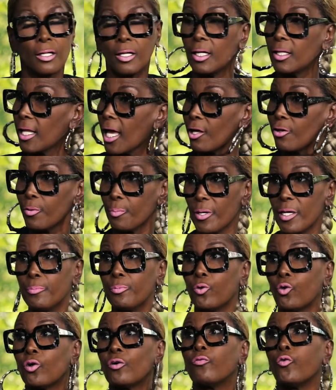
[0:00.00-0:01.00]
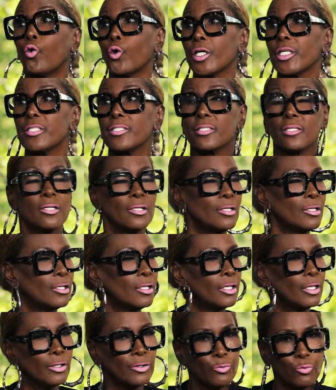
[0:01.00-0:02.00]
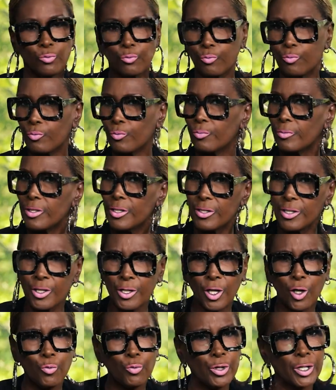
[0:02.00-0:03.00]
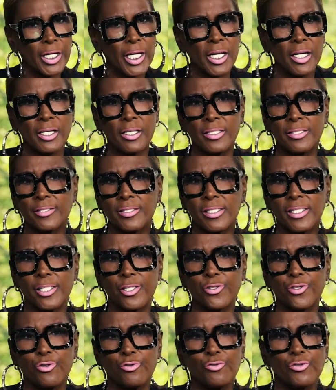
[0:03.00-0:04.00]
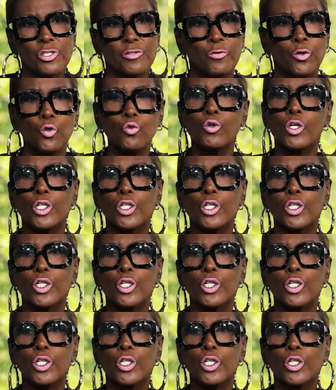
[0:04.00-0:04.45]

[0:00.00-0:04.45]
allow the people a voice. You know, we're getting into issues of who